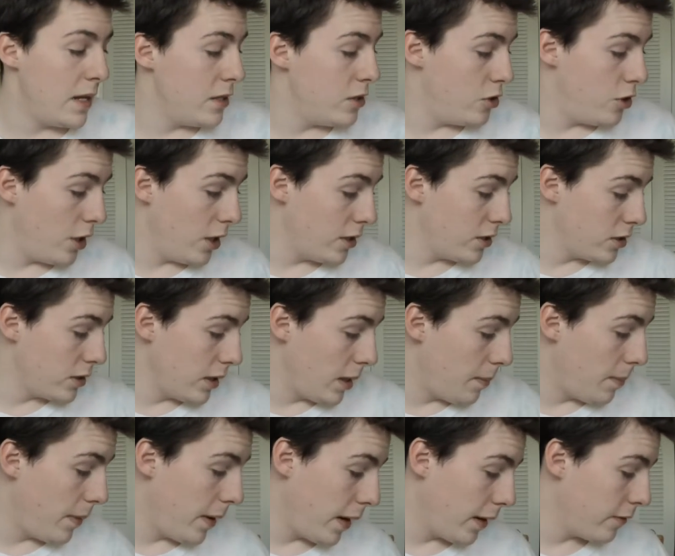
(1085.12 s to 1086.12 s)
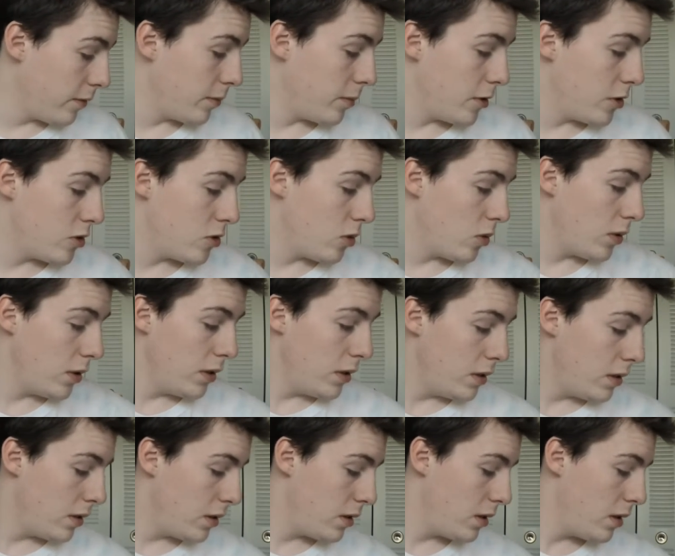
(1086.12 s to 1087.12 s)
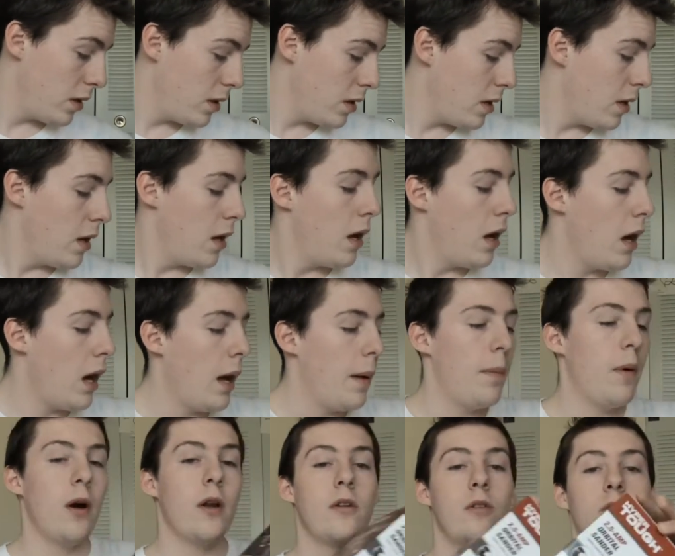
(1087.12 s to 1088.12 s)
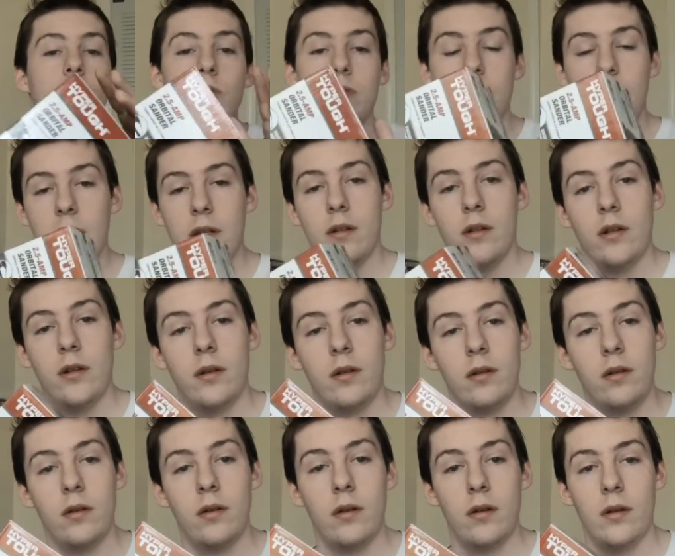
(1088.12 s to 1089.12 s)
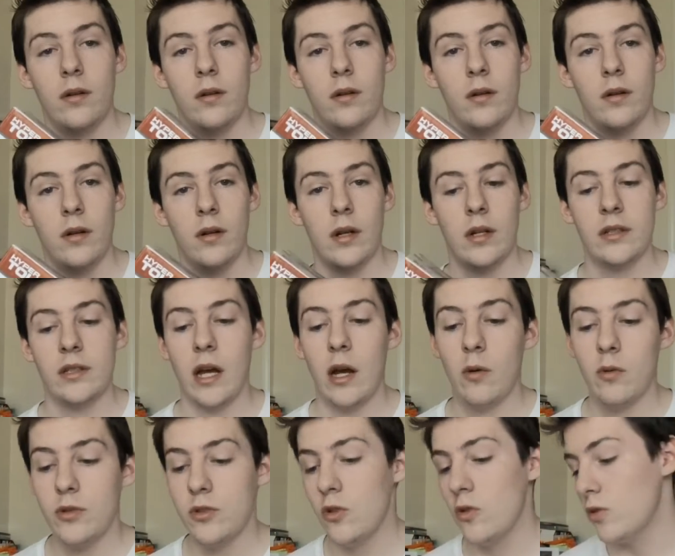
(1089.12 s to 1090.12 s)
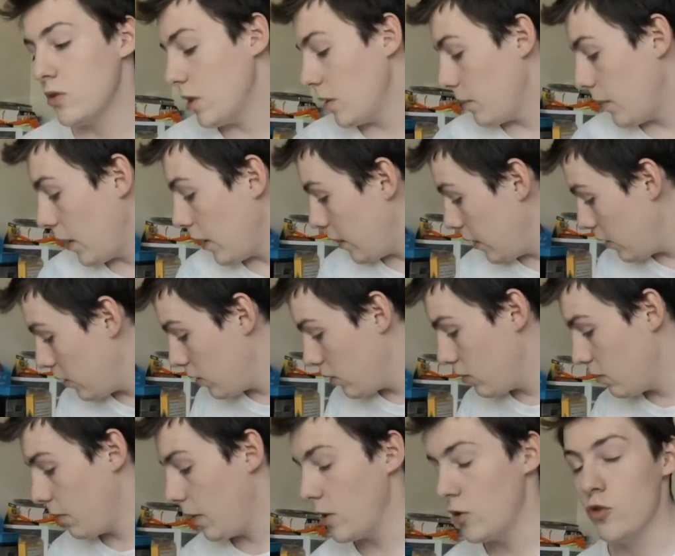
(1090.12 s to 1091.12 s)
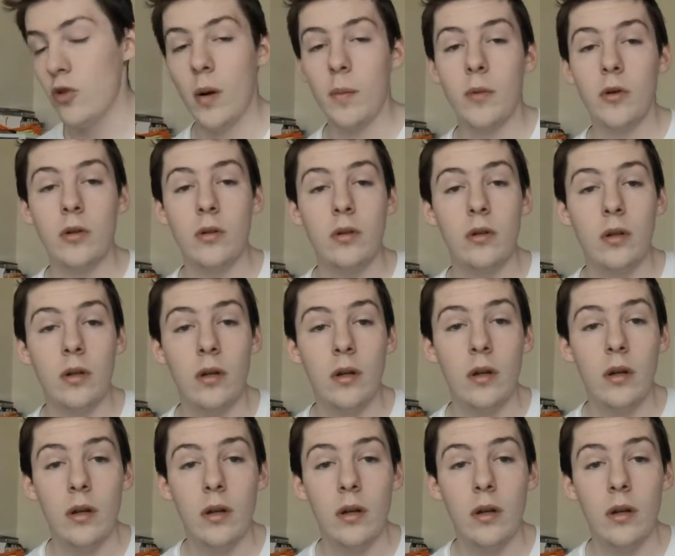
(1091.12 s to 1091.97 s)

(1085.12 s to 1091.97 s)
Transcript: did just get back from the store. I bought a new sander because I was using my Dremel